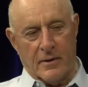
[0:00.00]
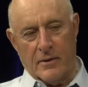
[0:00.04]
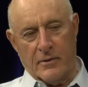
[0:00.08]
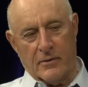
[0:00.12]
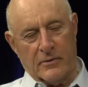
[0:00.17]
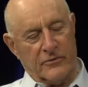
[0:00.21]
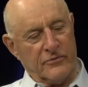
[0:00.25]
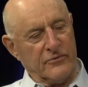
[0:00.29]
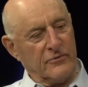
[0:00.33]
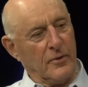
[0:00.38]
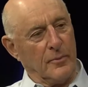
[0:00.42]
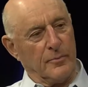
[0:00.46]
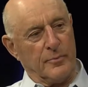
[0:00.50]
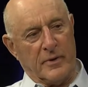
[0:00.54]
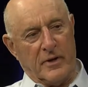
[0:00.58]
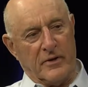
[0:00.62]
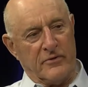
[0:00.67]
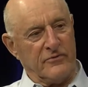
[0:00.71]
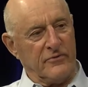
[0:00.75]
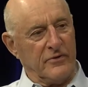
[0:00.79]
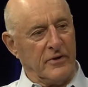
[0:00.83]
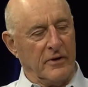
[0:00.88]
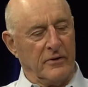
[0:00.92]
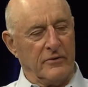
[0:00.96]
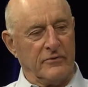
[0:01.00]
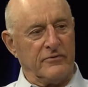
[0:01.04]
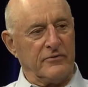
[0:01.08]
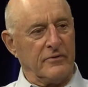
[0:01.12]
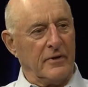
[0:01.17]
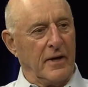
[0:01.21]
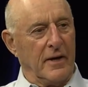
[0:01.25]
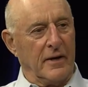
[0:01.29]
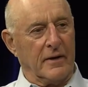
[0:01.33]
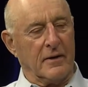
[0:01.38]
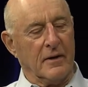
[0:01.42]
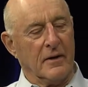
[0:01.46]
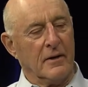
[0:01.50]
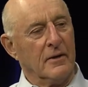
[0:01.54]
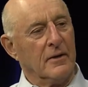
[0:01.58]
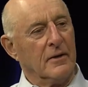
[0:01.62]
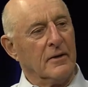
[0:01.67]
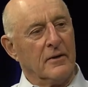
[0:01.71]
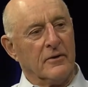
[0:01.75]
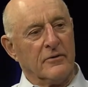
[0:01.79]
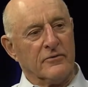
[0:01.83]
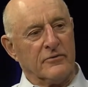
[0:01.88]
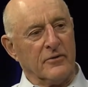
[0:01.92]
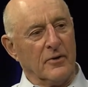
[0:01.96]
or someplace else, like
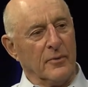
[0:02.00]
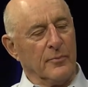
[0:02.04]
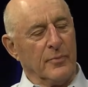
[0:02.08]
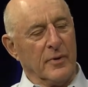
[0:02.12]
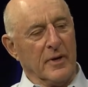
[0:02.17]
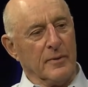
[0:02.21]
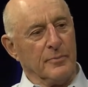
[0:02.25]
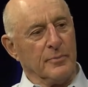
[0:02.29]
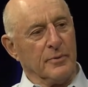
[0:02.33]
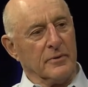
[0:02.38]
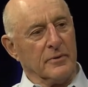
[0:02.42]
some people